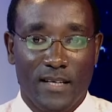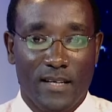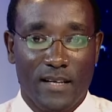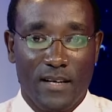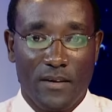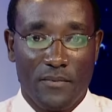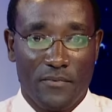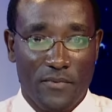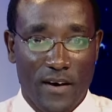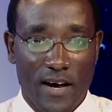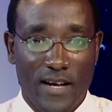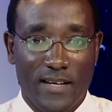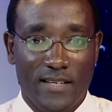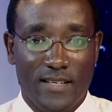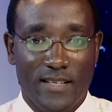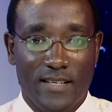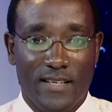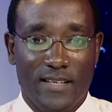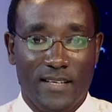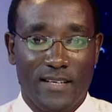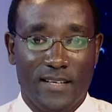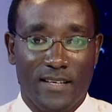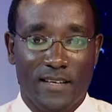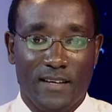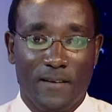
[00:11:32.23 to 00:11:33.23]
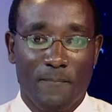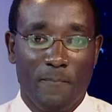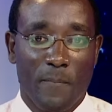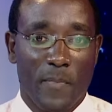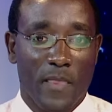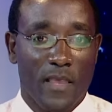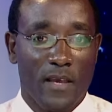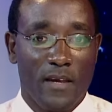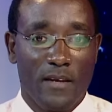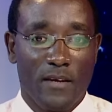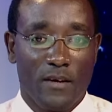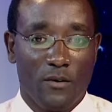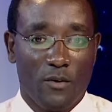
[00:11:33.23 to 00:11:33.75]
in funding,
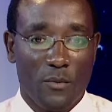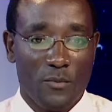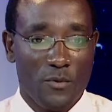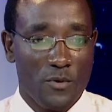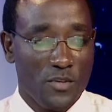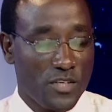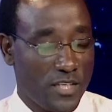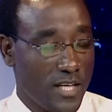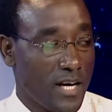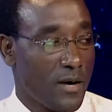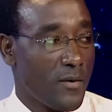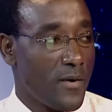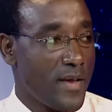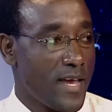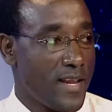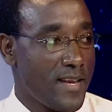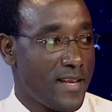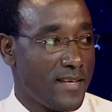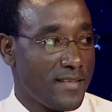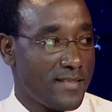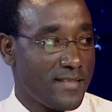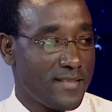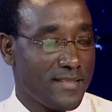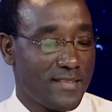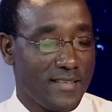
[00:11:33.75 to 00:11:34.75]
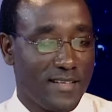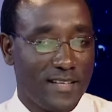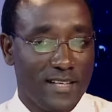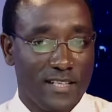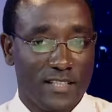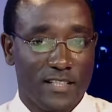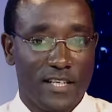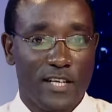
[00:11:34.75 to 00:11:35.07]
in community awareness,